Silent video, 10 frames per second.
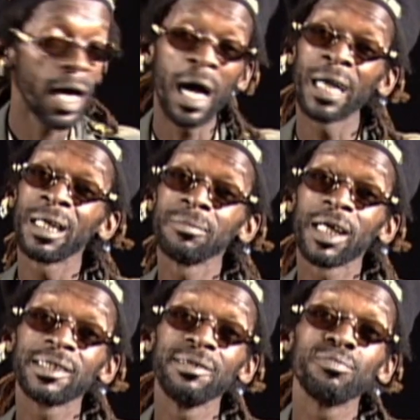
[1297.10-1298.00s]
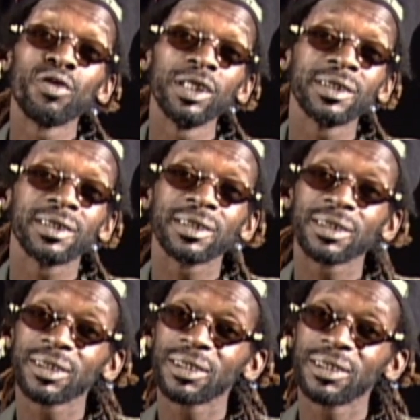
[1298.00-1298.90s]
I am not impressed
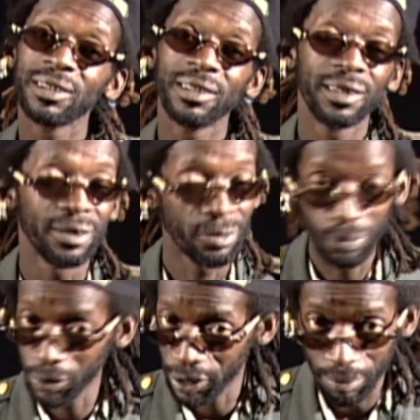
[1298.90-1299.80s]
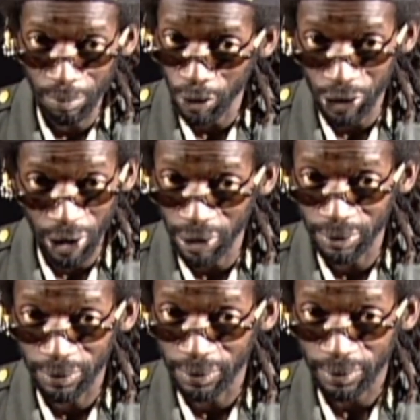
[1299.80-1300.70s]
with impression.